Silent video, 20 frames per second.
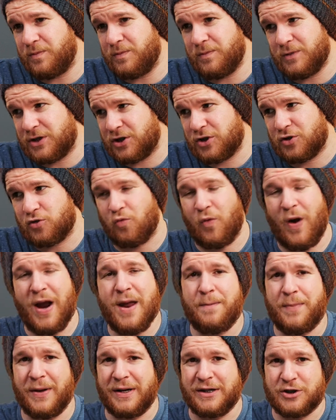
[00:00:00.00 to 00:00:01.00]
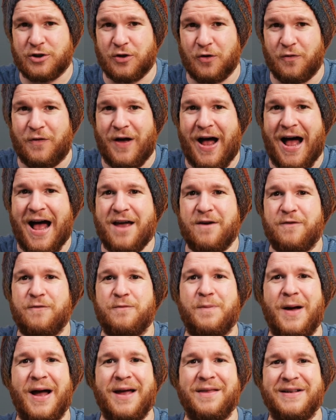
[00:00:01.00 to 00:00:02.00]
scrape and
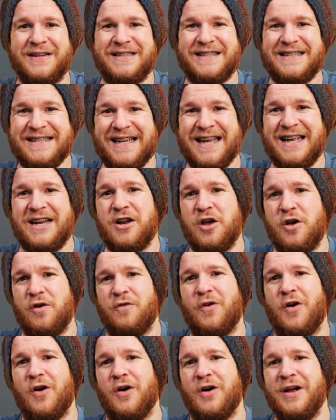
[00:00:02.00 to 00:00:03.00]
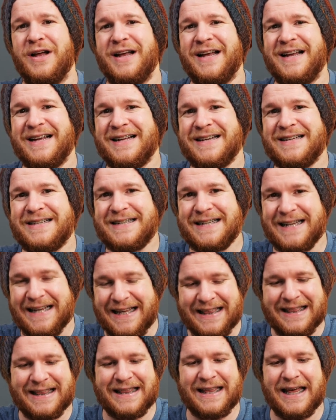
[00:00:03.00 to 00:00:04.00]
survive by the skin of our
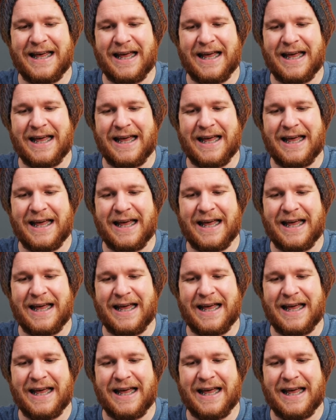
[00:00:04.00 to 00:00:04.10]
teeth?